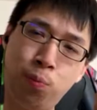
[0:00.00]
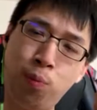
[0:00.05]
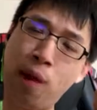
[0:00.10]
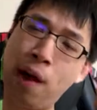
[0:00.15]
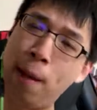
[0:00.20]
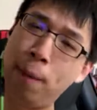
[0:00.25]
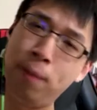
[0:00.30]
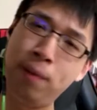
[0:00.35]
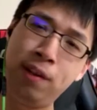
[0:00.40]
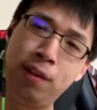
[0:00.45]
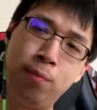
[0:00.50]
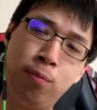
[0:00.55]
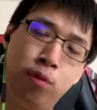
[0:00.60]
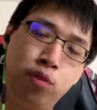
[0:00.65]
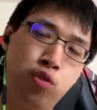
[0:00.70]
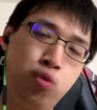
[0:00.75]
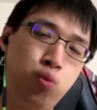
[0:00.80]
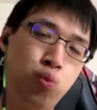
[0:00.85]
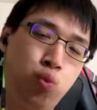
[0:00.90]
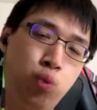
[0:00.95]
probably the
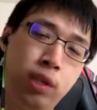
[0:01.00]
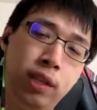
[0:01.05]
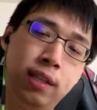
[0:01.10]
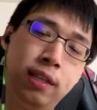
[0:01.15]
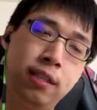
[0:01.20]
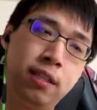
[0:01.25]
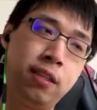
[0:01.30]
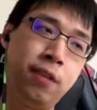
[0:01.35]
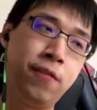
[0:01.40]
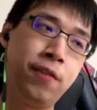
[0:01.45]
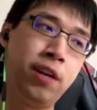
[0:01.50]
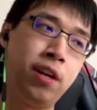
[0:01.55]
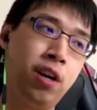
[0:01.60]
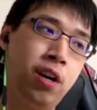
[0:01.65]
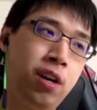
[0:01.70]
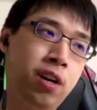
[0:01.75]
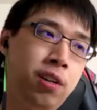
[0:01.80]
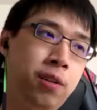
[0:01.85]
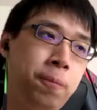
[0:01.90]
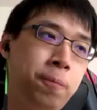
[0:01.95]
most weakest of it
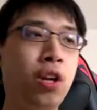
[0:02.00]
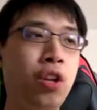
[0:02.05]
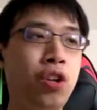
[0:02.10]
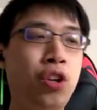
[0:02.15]
all.